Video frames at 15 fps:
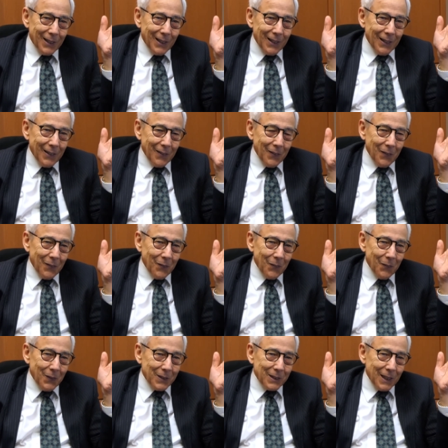the ski school
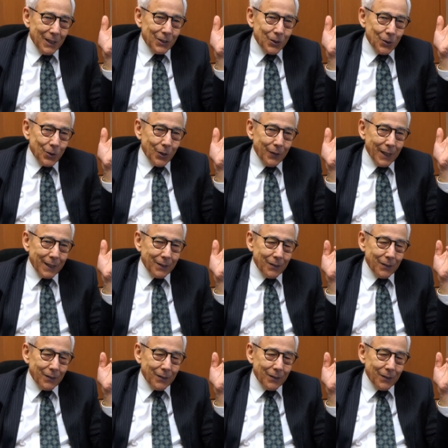director, the ski school director